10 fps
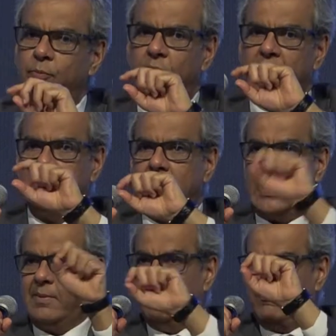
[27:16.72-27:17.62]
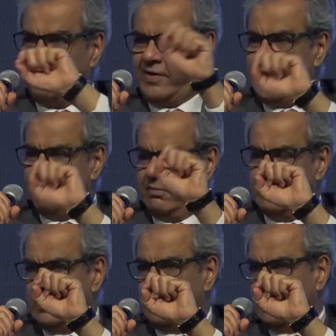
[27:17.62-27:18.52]
put a time frame
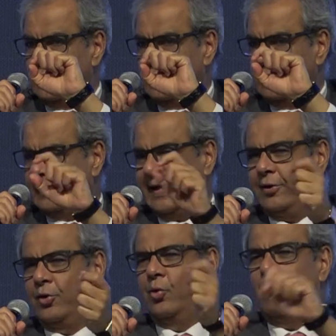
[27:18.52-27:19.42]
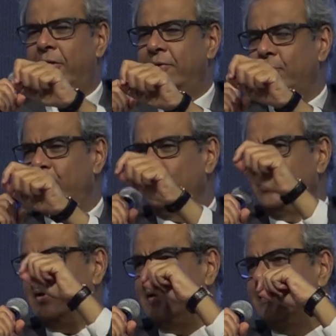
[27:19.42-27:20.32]
1 to 2
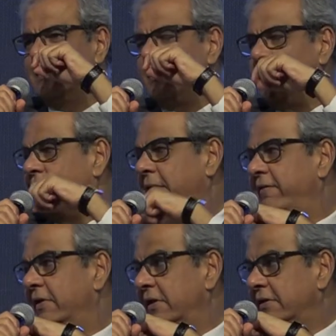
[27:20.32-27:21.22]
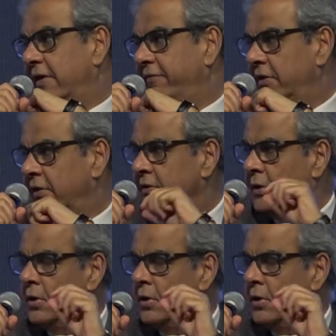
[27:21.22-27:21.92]
years and 3 to 5 years and 7 years.